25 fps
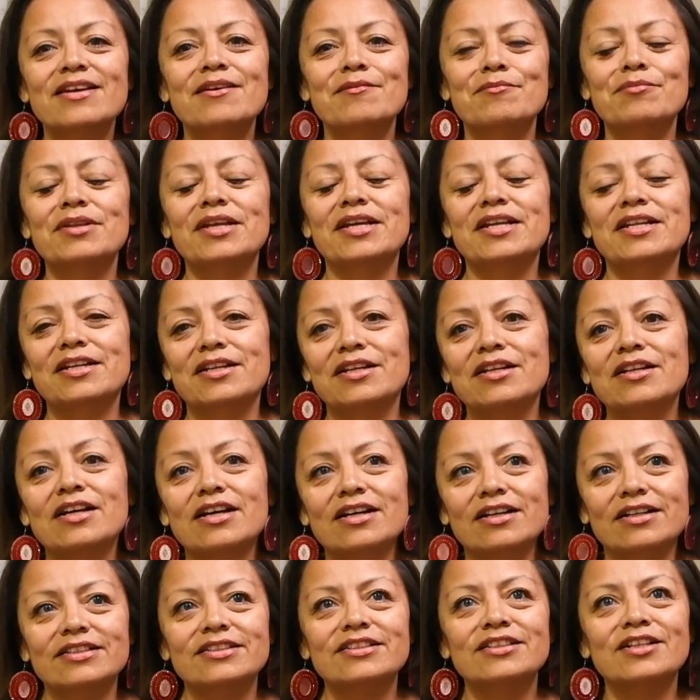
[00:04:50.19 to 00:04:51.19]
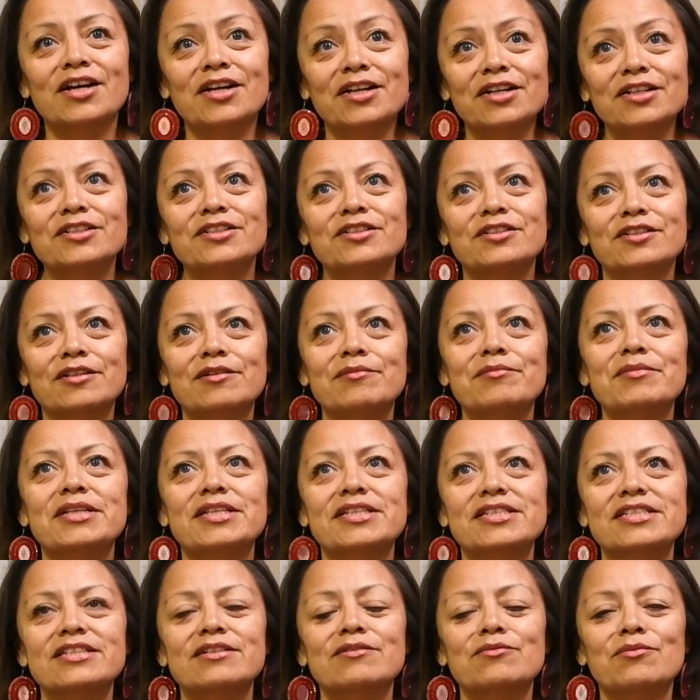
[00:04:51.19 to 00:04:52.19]
played in a ton of
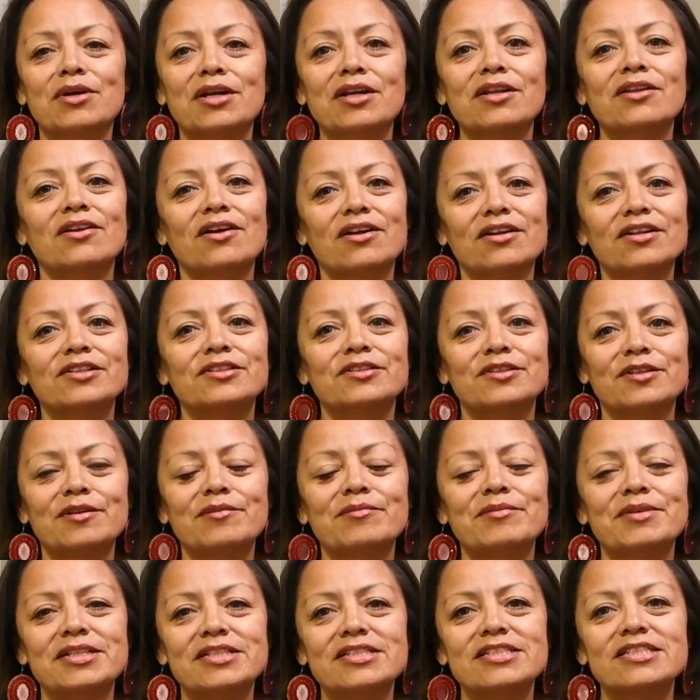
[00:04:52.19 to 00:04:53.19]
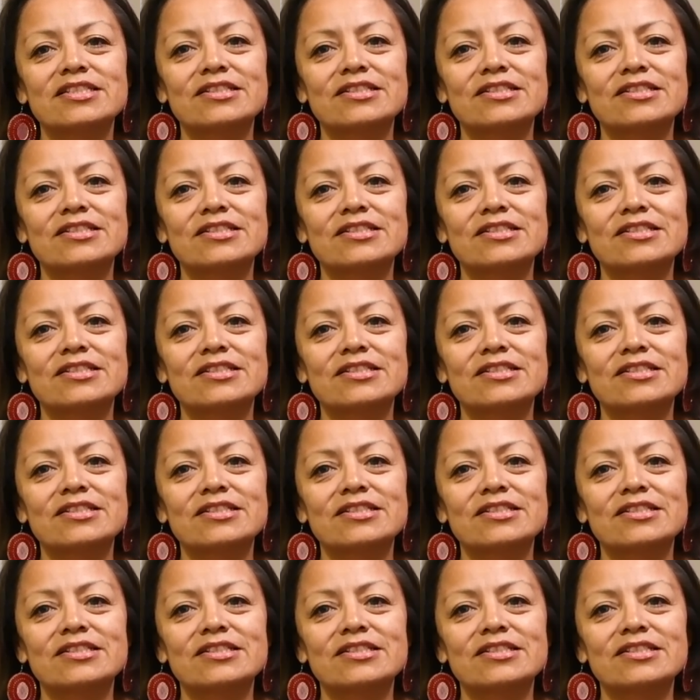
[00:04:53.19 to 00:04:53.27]
tournaments and won a lot of tournaments.